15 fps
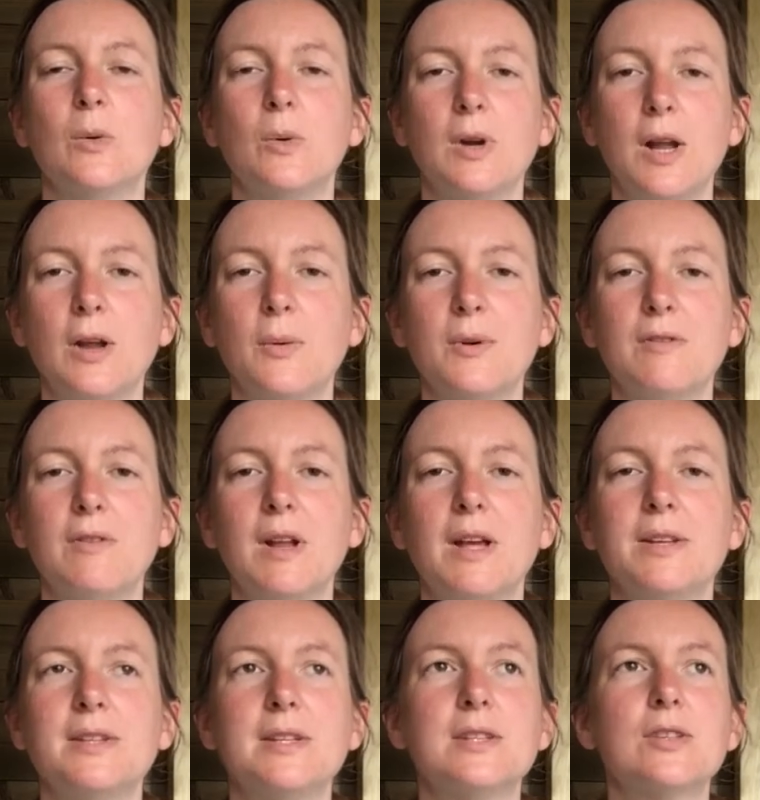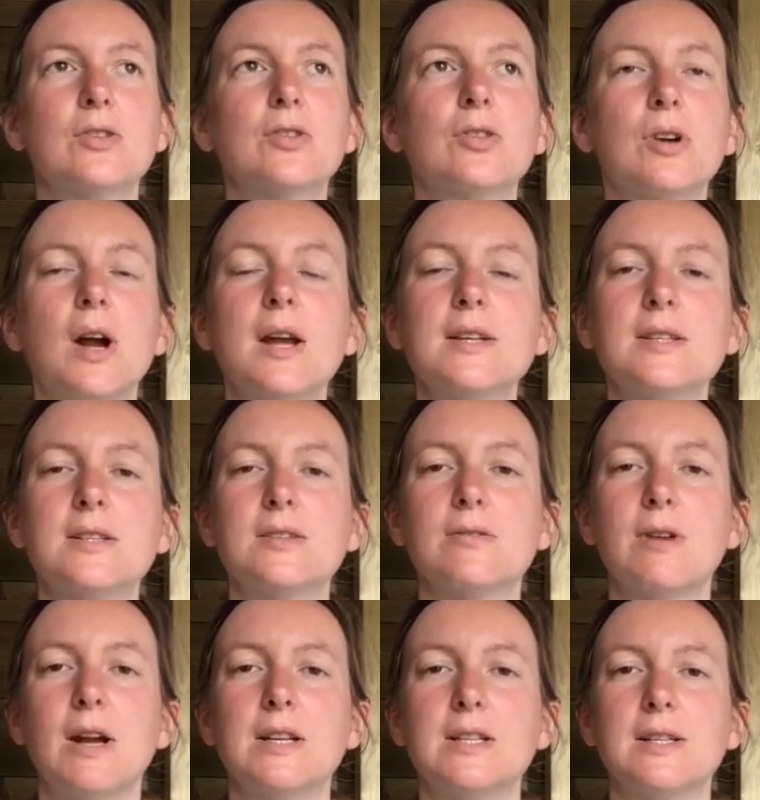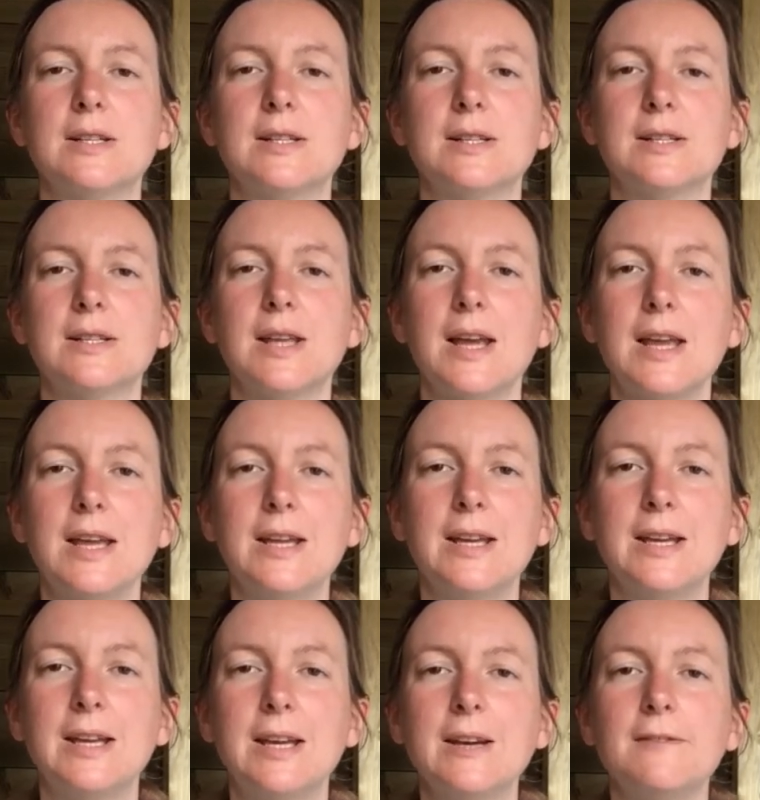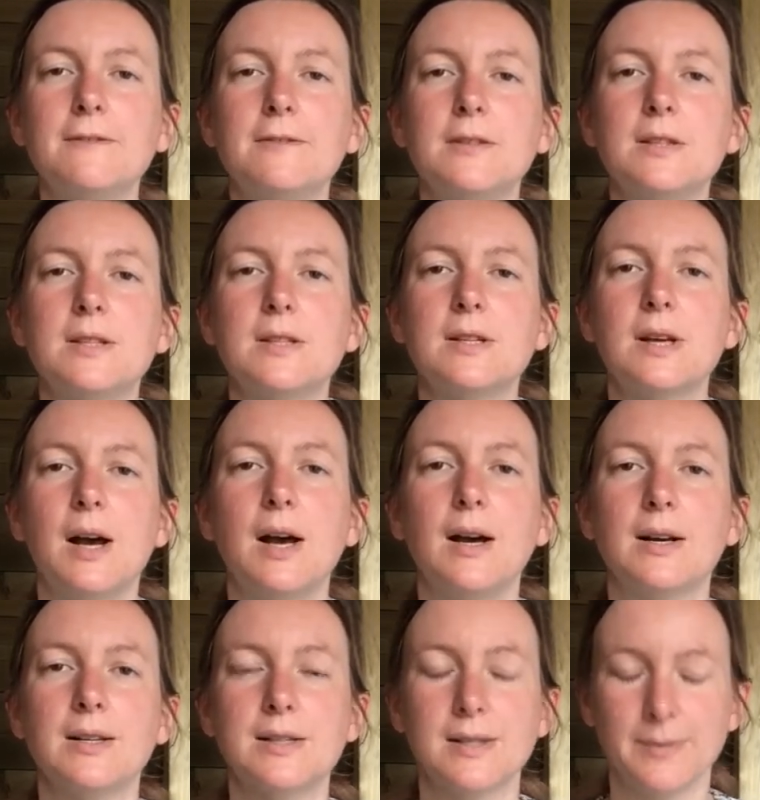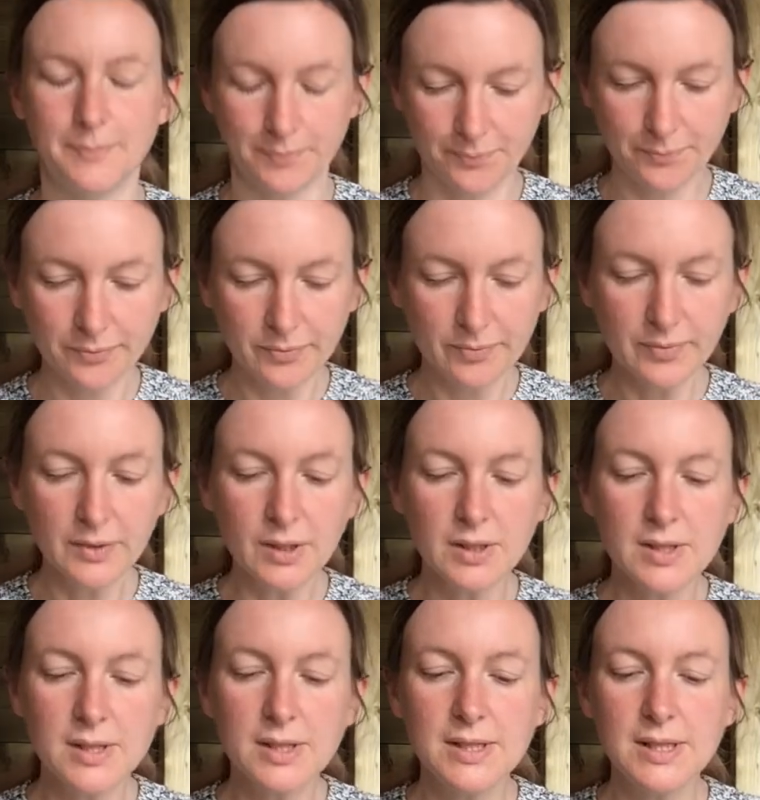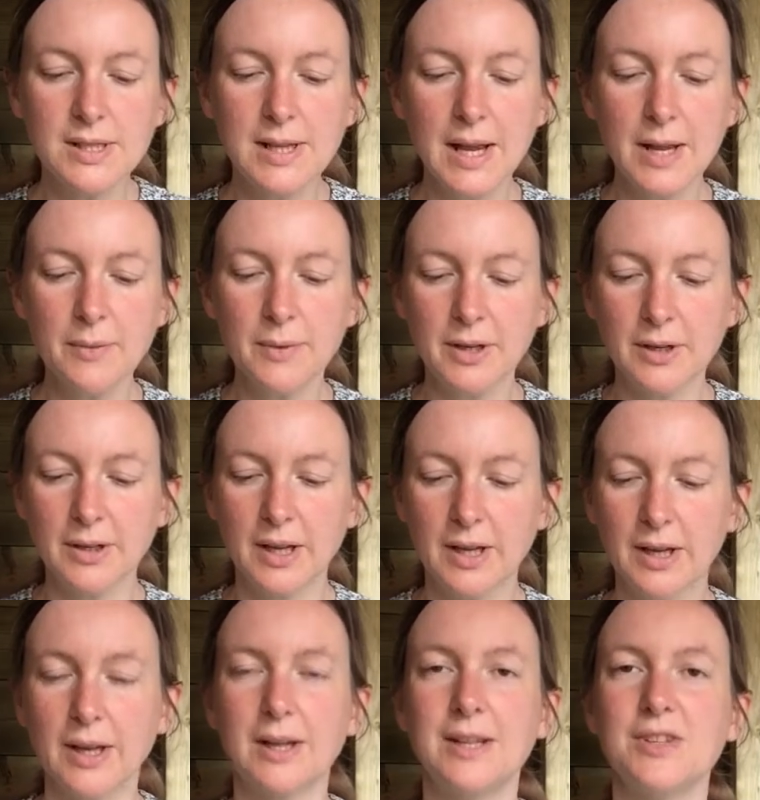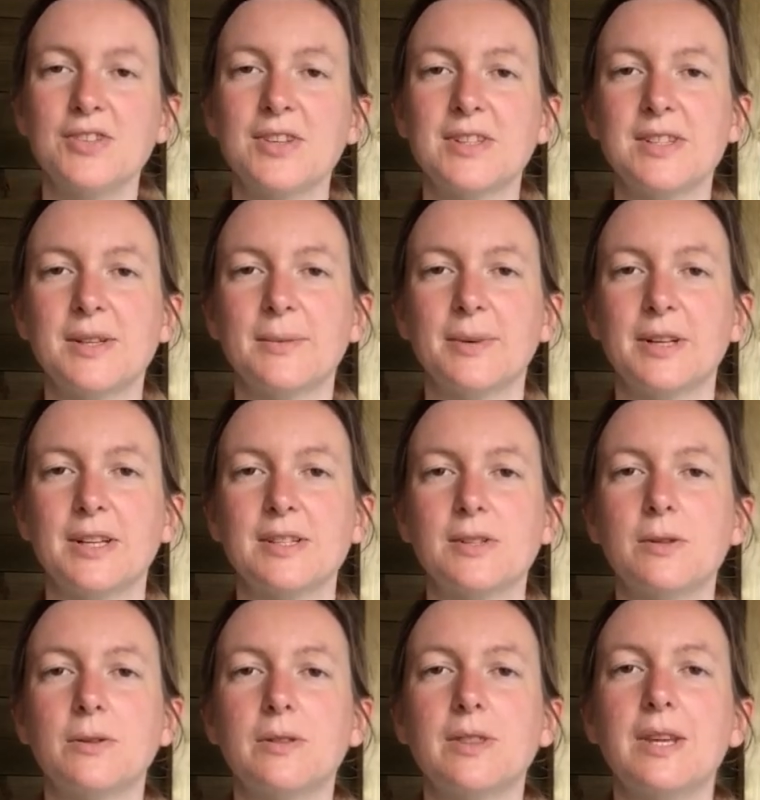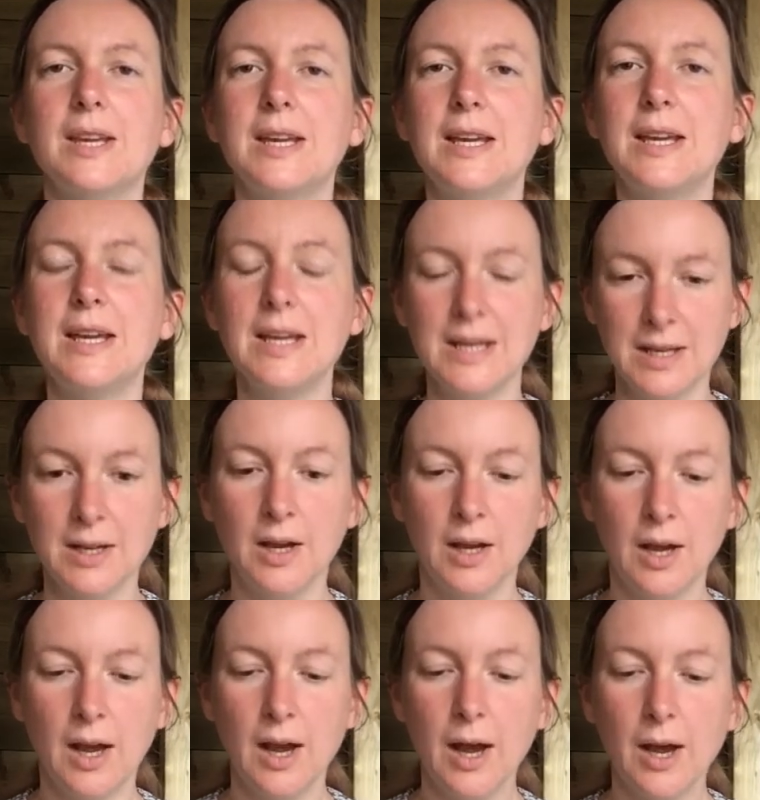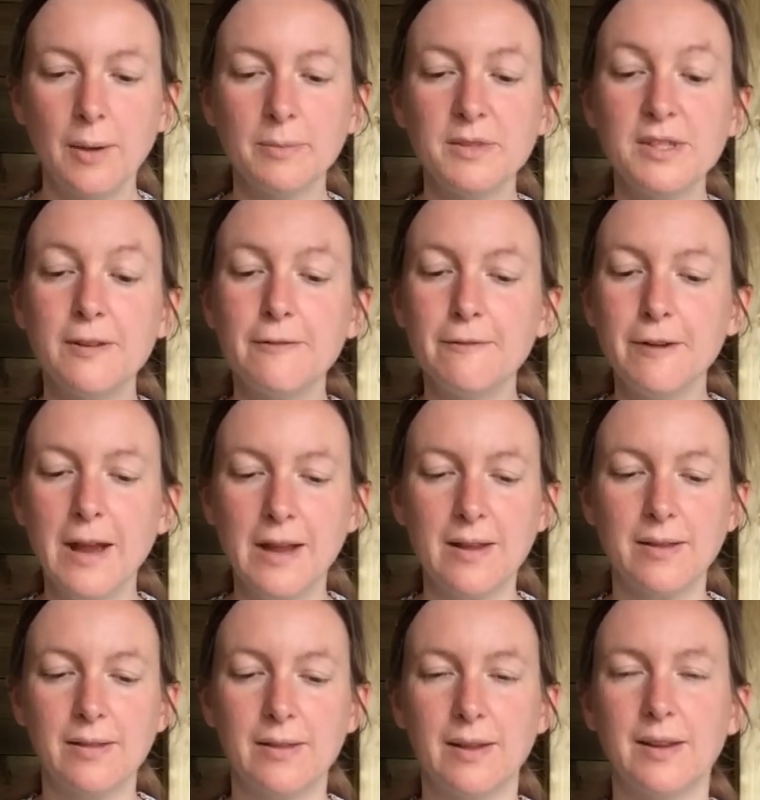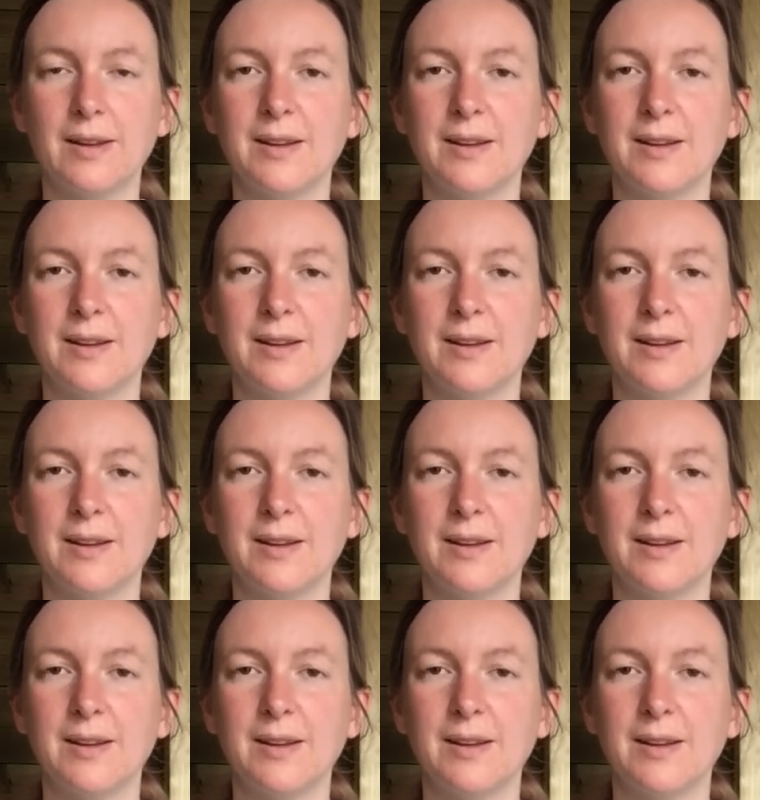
Like we've learned, it's Christ's righteousness that he gifts to us. So today we're looking at an interesting one. It's called the key to faith.